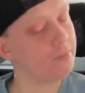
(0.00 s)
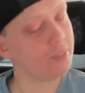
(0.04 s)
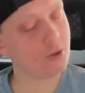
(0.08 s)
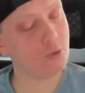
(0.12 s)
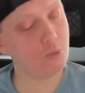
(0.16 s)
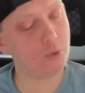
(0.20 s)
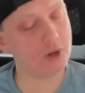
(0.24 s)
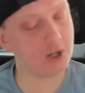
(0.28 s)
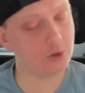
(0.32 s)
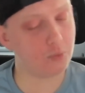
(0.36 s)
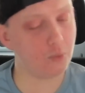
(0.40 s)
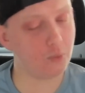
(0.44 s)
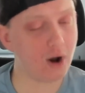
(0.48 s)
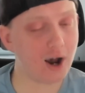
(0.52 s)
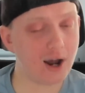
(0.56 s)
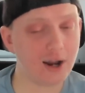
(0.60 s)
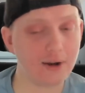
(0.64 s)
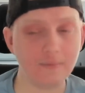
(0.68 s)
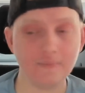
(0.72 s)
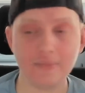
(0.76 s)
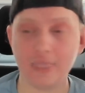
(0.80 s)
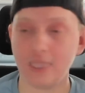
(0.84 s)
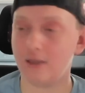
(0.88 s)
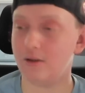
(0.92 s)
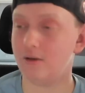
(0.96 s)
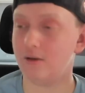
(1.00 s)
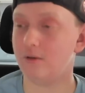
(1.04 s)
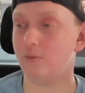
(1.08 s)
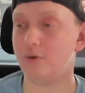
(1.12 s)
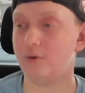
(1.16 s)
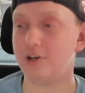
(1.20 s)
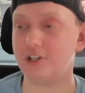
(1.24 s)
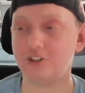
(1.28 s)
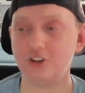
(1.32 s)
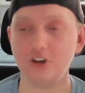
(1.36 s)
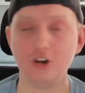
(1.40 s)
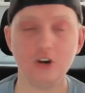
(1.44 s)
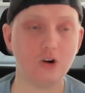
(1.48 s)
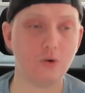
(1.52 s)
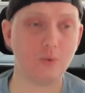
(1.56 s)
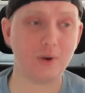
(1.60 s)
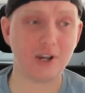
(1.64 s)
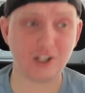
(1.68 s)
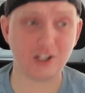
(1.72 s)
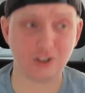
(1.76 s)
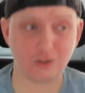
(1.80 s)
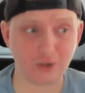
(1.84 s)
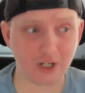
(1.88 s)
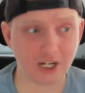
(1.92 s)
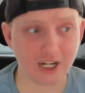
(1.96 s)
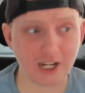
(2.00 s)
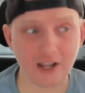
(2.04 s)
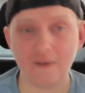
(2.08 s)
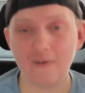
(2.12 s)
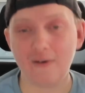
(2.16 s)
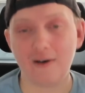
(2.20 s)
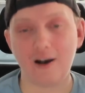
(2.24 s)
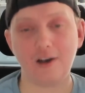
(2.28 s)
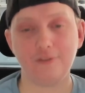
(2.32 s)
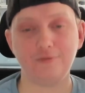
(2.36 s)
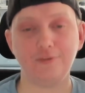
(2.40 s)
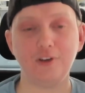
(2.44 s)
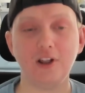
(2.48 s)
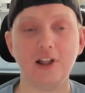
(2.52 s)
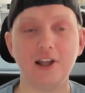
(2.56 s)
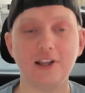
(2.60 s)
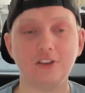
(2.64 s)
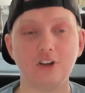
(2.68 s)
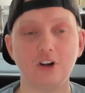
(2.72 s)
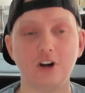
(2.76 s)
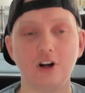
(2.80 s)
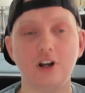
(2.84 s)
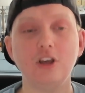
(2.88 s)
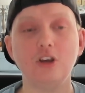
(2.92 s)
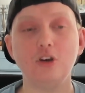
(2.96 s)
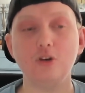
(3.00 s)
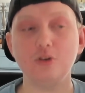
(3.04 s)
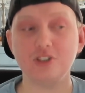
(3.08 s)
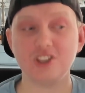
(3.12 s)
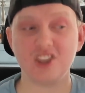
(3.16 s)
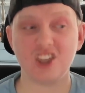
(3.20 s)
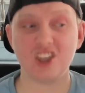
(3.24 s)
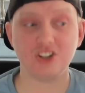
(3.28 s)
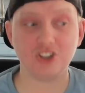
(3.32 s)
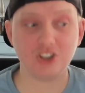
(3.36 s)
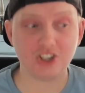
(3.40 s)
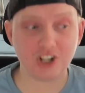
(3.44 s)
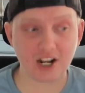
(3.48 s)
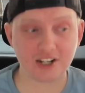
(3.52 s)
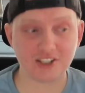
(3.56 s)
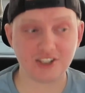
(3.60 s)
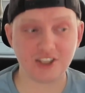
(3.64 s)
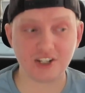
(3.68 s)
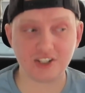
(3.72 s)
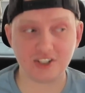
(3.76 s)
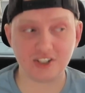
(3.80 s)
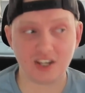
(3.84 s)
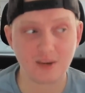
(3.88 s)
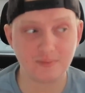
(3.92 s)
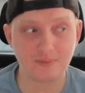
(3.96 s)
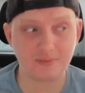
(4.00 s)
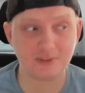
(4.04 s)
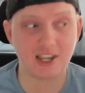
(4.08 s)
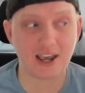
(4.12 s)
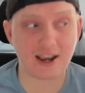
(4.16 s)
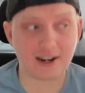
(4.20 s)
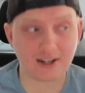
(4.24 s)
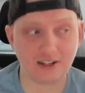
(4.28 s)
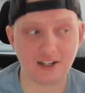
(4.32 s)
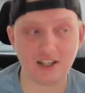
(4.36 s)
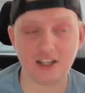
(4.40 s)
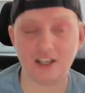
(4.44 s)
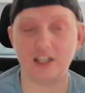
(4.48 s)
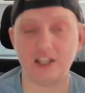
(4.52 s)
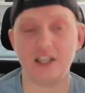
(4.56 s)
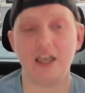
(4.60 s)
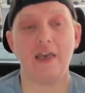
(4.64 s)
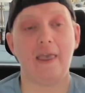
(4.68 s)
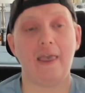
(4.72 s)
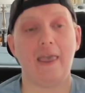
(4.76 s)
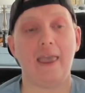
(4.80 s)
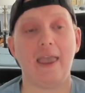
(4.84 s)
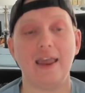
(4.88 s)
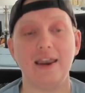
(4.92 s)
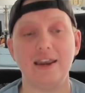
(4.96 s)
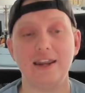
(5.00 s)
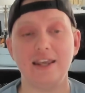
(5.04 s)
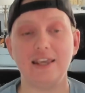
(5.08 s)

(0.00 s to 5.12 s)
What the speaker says: Week 1, Week 2, Week 3, I feel like they're going to use the tip technique and